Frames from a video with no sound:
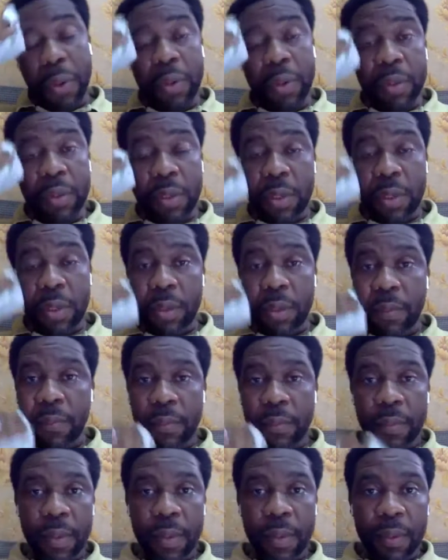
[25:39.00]
Don't
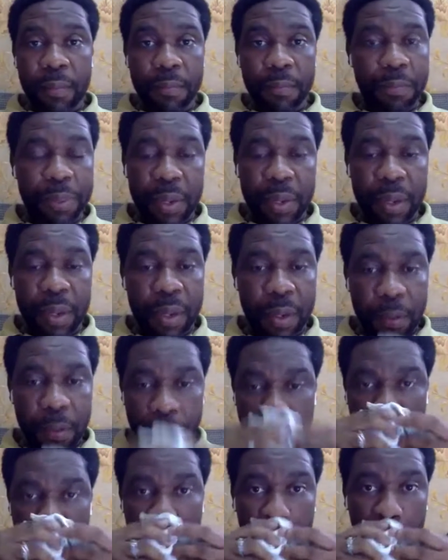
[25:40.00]
be
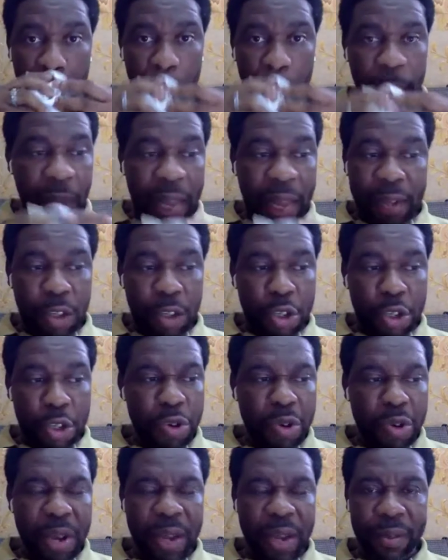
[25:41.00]
like
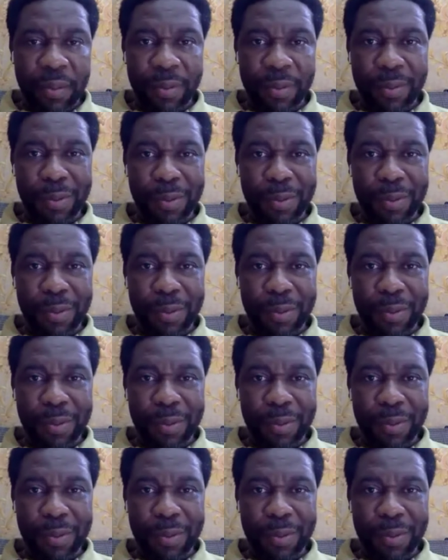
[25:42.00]
Jonah.